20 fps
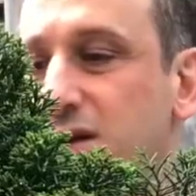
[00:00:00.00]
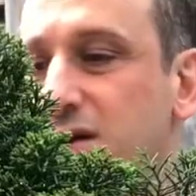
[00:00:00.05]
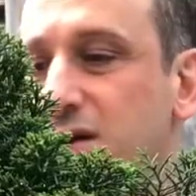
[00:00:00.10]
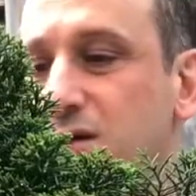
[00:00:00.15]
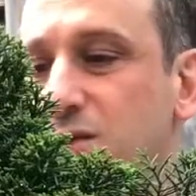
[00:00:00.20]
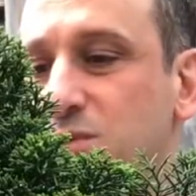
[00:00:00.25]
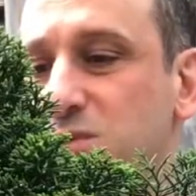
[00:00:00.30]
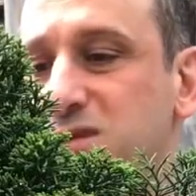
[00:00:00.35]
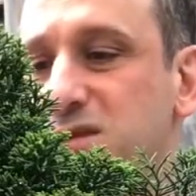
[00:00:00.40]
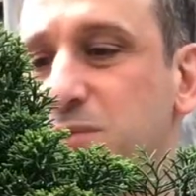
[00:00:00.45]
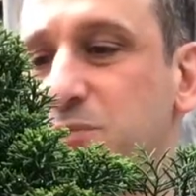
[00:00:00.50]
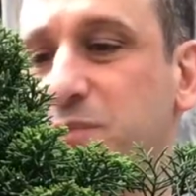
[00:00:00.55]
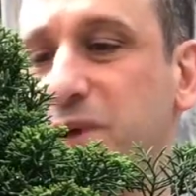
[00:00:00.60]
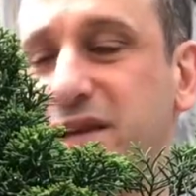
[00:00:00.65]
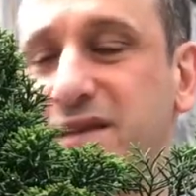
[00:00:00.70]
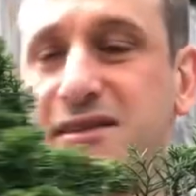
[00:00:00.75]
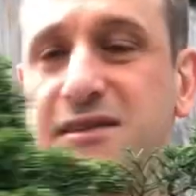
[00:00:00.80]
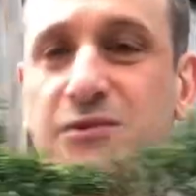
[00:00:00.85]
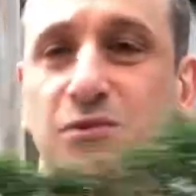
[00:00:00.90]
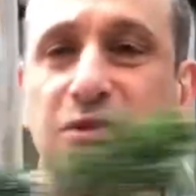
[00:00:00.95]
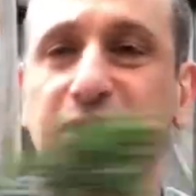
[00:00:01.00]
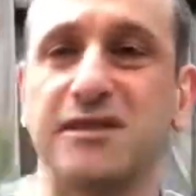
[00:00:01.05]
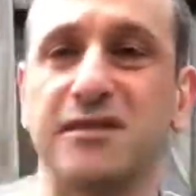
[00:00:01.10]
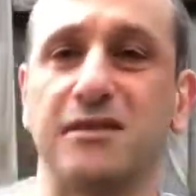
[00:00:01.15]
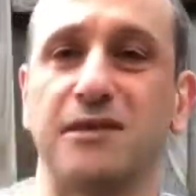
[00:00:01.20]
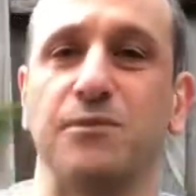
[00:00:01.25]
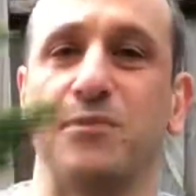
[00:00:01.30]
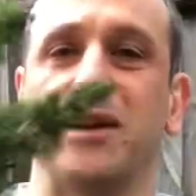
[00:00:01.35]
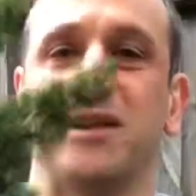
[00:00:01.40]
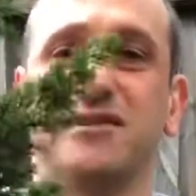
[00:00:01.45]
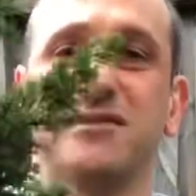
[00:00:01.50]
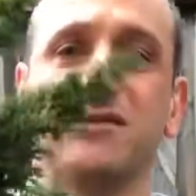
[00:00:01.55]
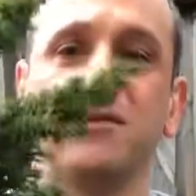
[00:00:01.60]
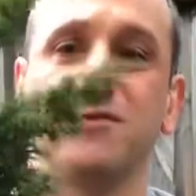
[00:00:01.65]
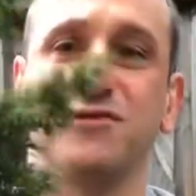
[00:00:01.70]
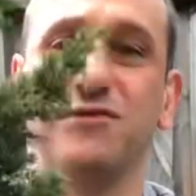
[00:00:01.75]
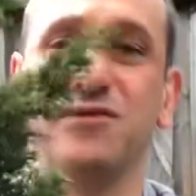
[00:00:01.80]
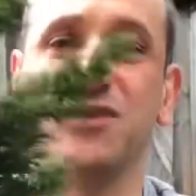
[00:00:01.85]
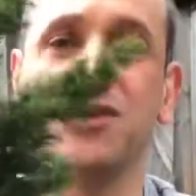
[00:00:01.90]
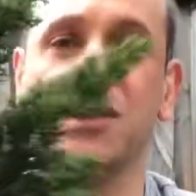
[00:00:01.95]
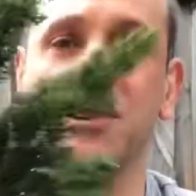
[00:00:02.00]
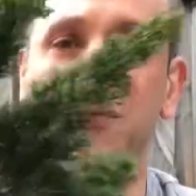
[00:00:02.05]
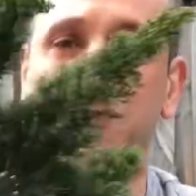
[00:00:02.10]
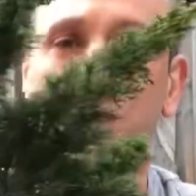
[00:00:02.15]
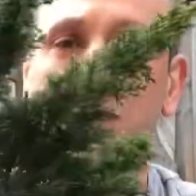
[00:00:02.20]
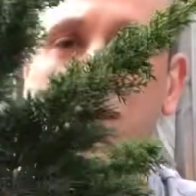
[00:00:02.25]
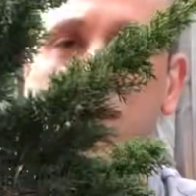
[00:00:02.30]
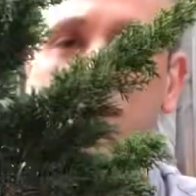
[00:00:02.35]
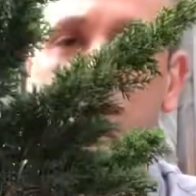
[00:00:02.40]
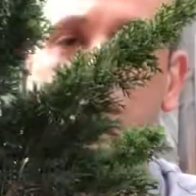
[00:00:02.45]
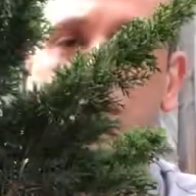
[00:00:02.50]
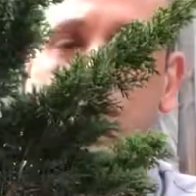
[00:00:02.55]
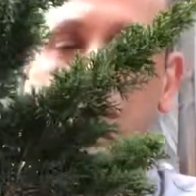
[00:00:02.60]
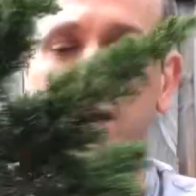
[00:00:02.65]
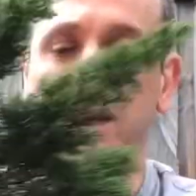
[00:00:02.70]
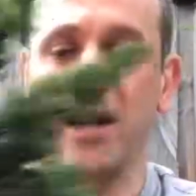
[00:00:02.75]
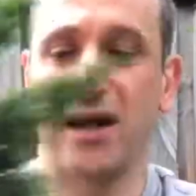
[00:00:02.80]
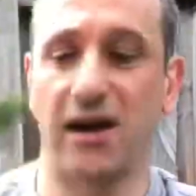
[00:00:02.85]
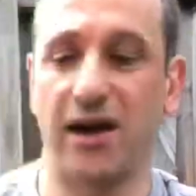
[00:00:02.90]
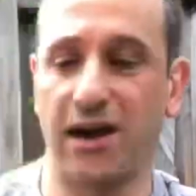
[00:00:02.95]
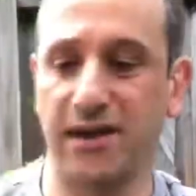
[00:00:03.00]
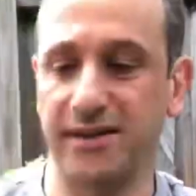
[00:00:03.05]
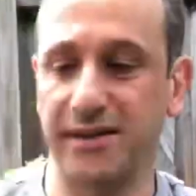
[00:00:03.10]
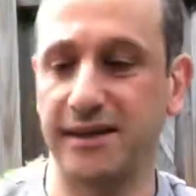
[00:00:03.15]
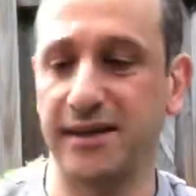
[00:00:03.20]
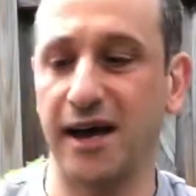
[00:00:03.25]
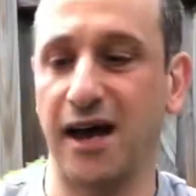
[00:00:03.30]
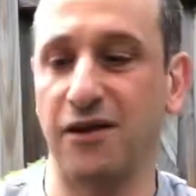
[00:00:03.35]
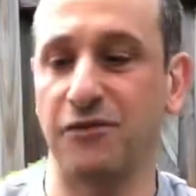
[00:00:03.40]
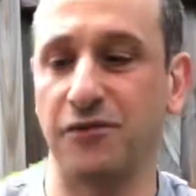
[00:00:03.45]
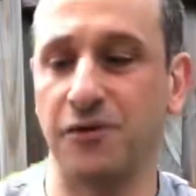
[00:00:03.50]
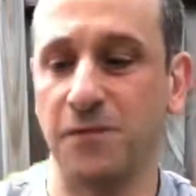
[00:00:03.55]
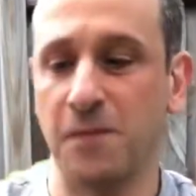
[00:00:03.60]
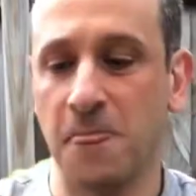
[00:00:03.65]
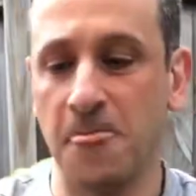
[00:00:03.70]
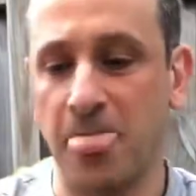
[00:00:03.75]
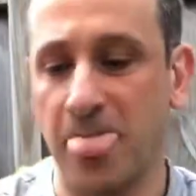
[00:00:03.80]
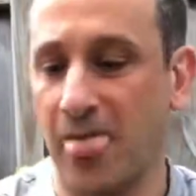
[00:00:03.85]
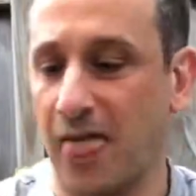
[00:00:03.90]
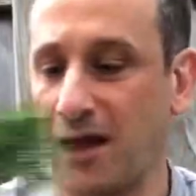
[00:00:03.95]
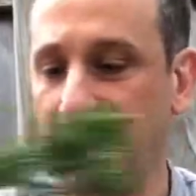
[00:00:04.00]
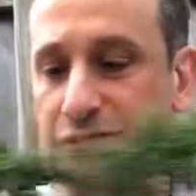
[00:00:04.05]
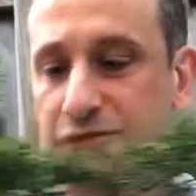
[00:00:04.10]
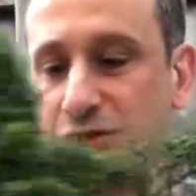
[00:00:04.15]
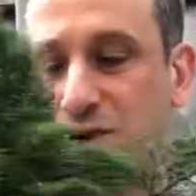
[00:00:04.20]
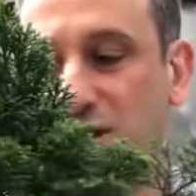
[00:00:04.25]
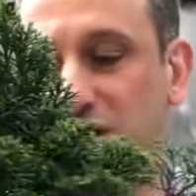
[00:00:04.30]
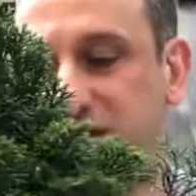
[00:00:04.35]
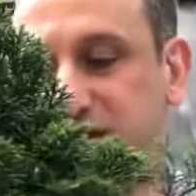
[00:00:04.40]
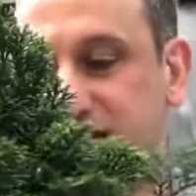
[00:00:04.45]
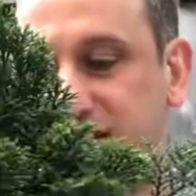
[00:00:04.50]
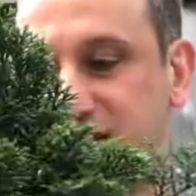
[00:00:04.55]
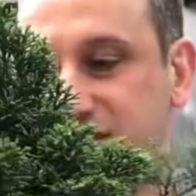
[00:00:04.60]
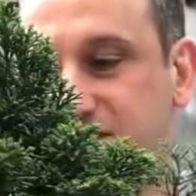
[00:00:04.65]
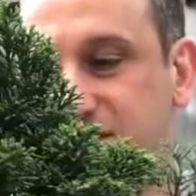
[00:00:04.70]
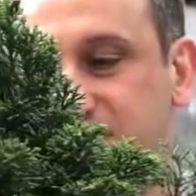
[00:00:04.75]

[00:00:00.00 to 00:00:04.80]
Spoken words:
what's the best vision for this tree. Now I did have a few ideas